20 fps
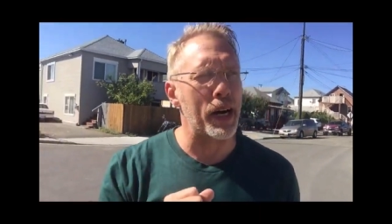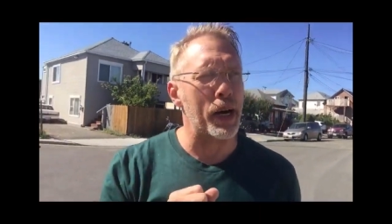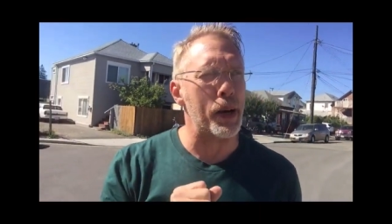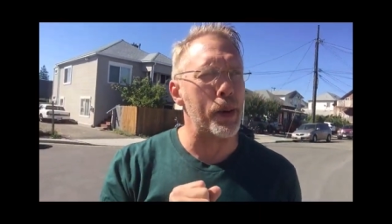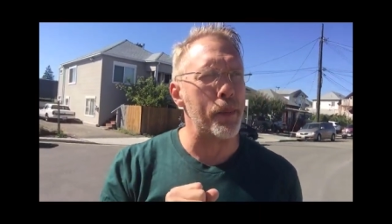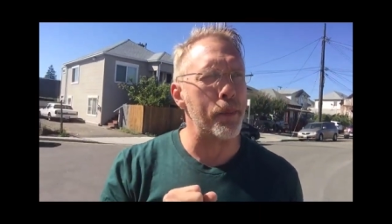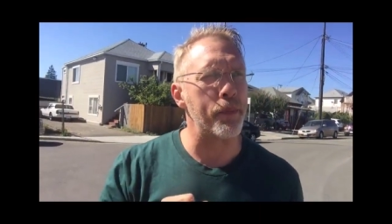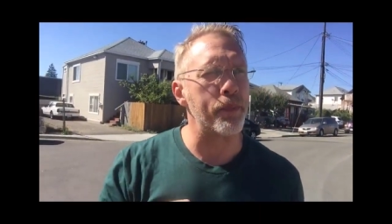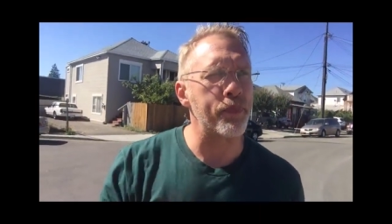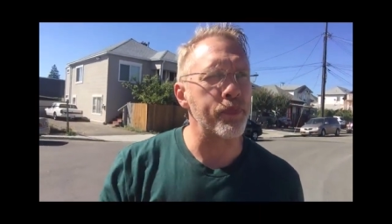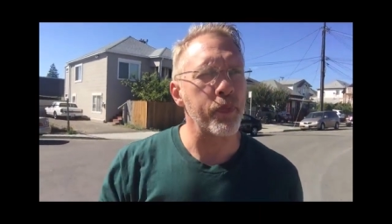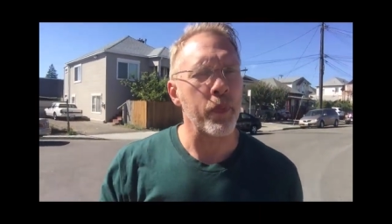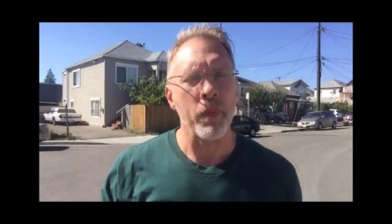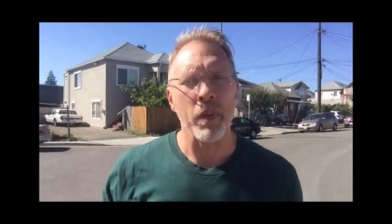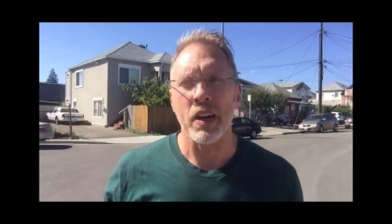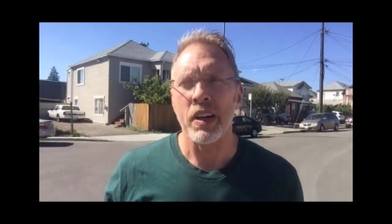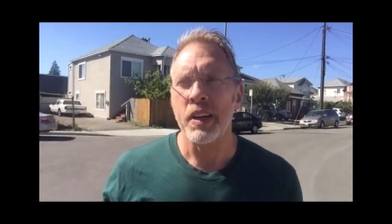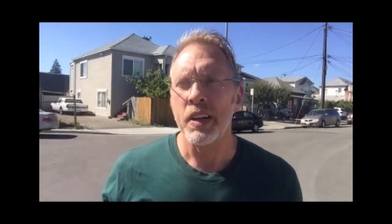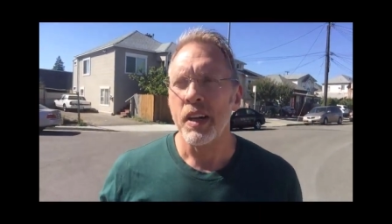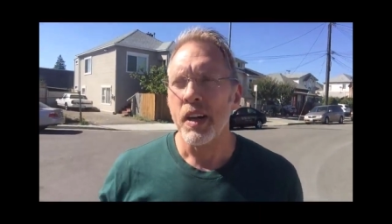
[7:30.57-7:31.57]
Um,
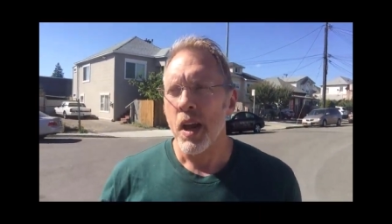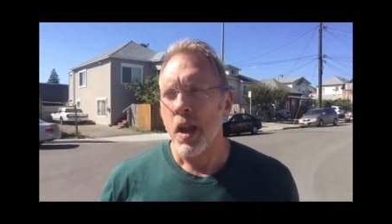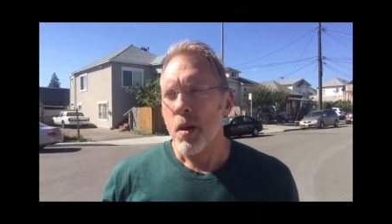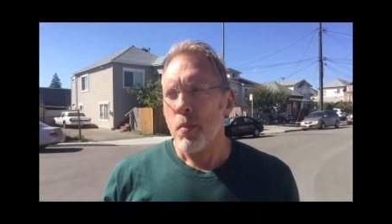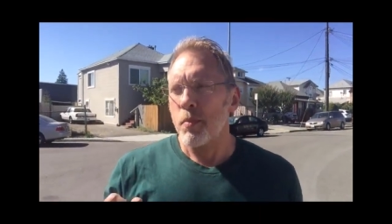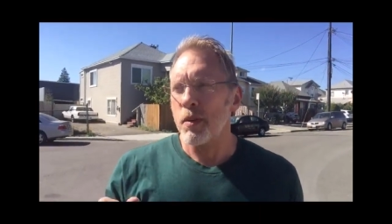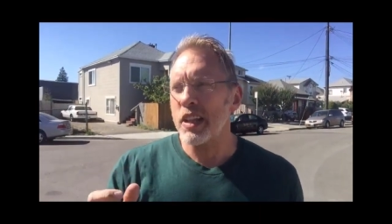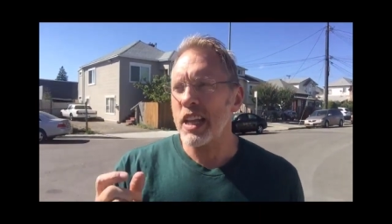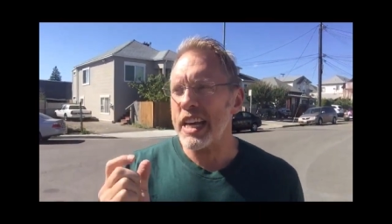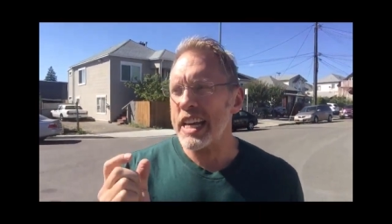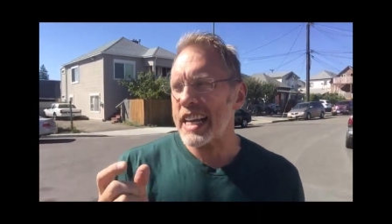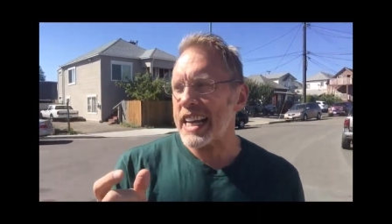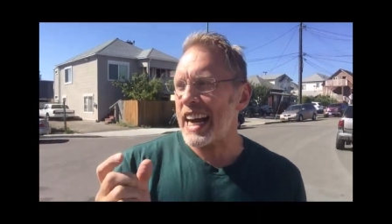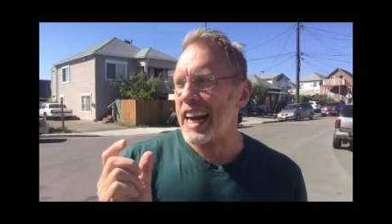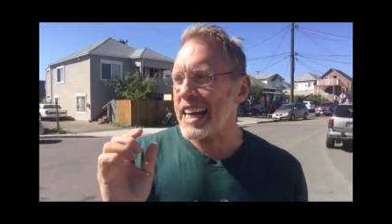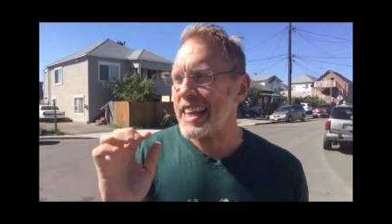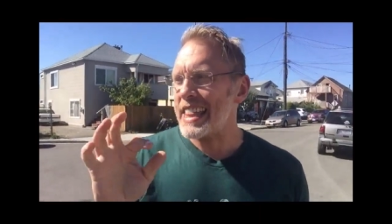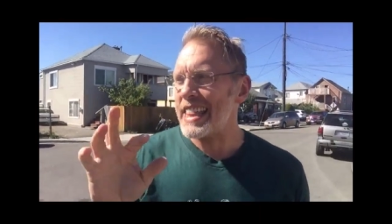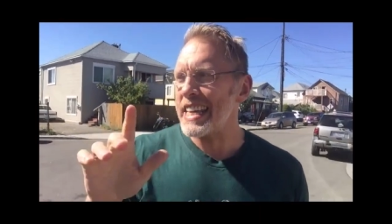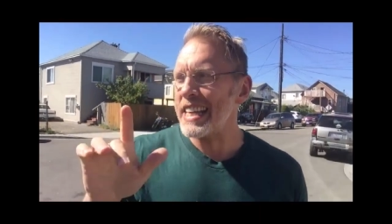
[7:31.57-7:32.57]
but
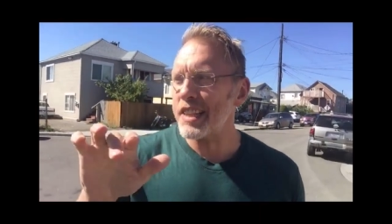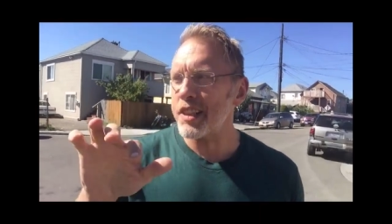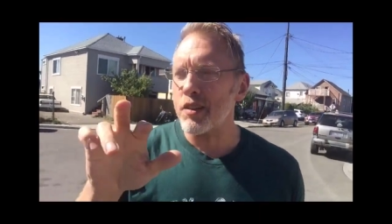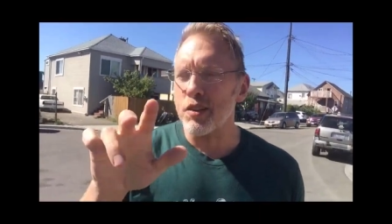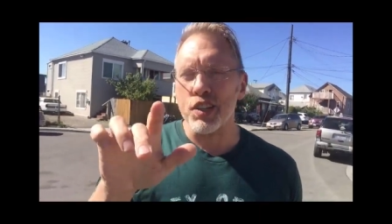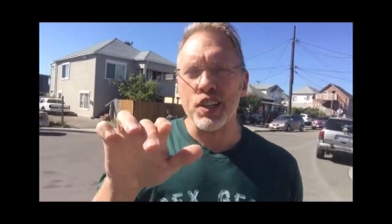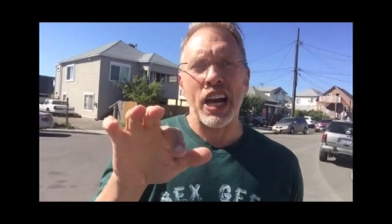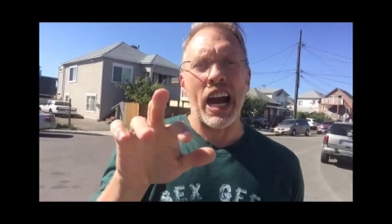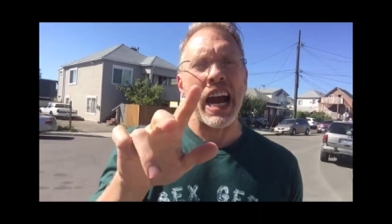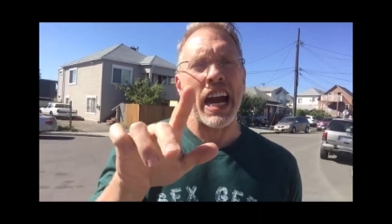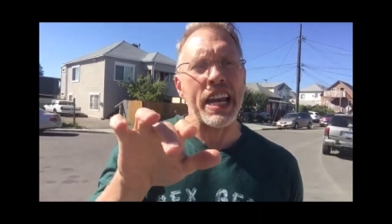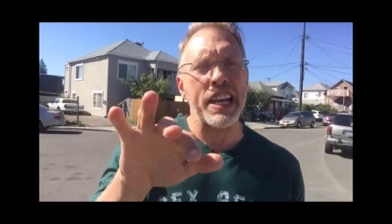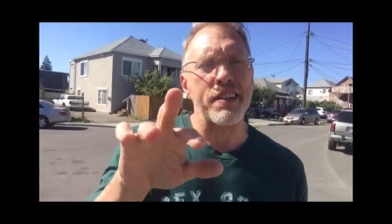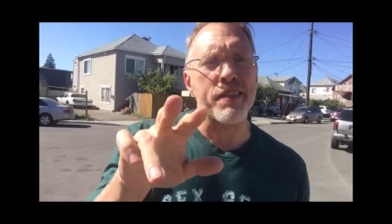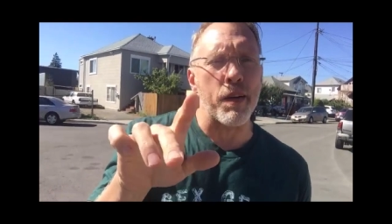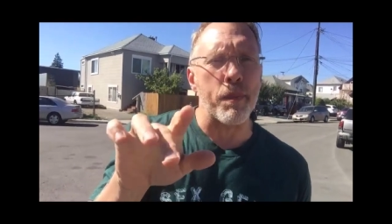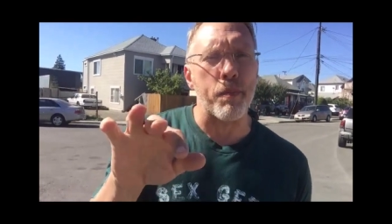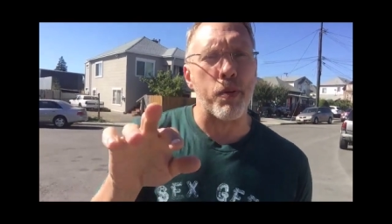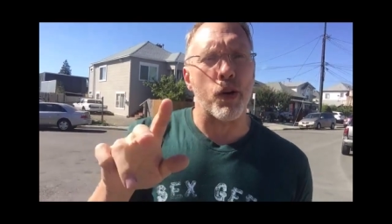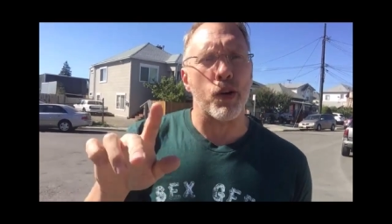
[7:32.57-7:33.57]
like I think there's
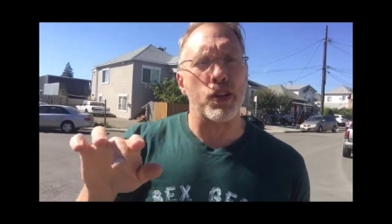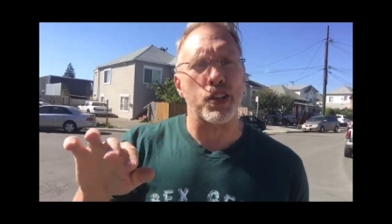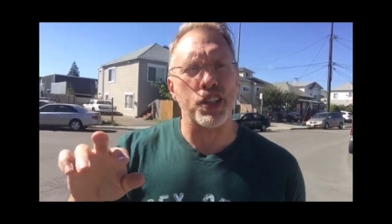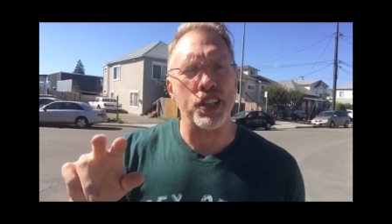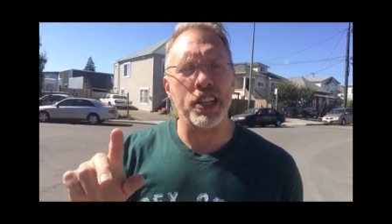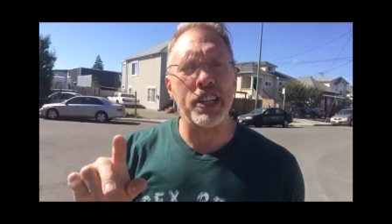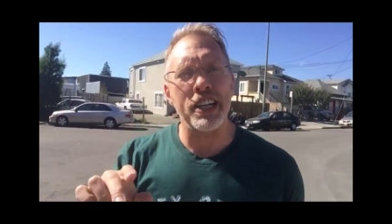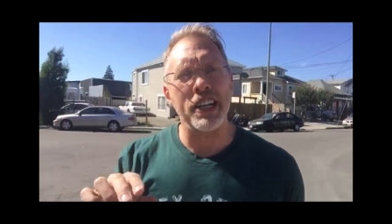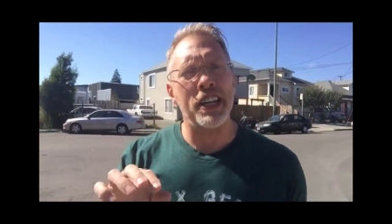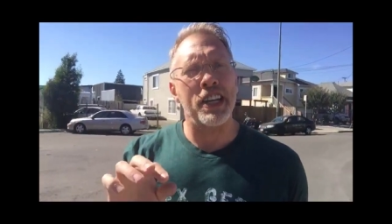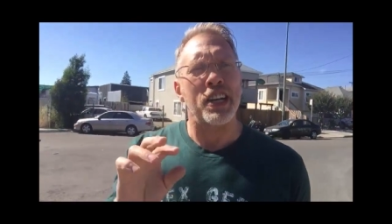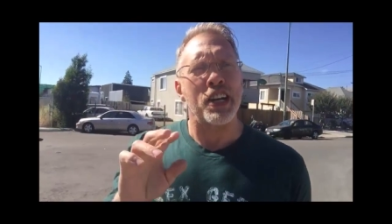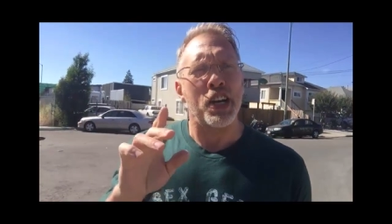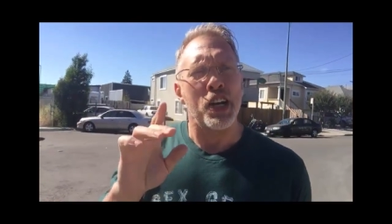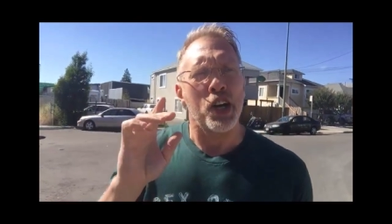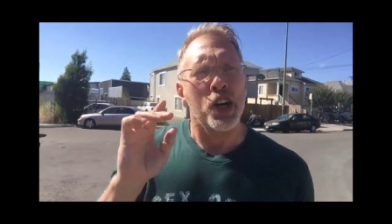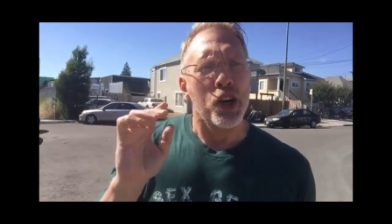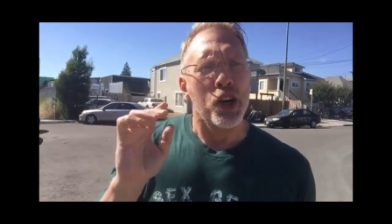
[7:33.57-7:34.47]
kind of a person